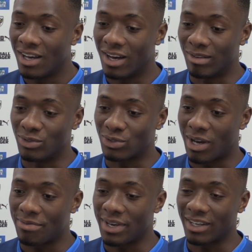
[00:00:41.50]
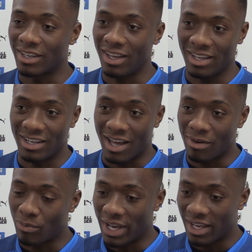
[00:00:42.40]
Um, so I think in
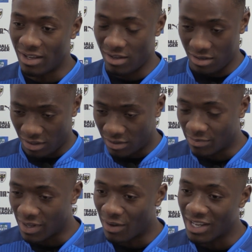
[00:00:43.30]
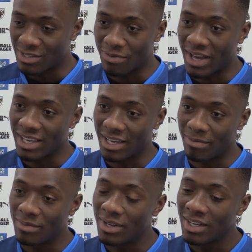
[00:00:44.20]
that way, I would like to thank
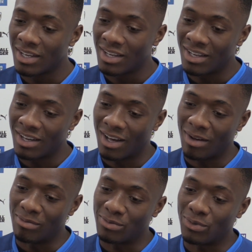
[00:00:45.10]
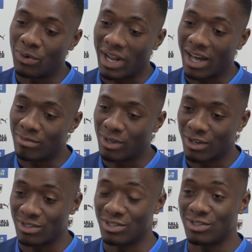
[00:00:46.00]
him um, for that
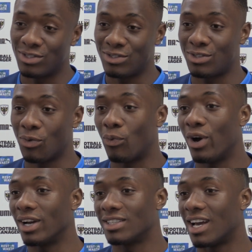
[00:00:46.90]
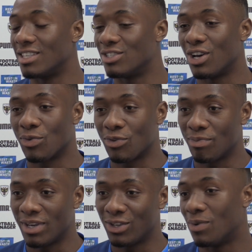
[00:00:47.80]
because the work that he's done with
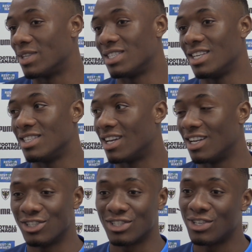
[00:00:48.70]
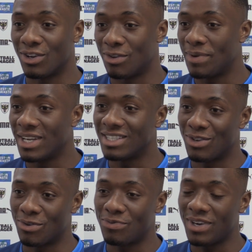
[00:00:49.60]
me, no one sees it. And they just see on the pitch
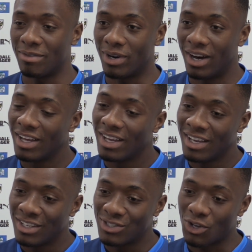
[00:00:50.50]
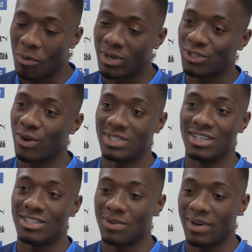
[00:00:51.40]
and you're fit, but so much goes
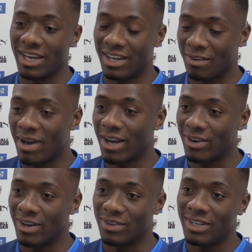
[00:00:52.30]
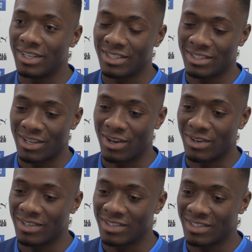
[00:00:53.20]
into it in the background. So
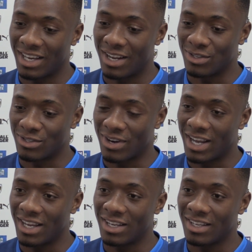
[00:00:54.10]
yeah, that was great.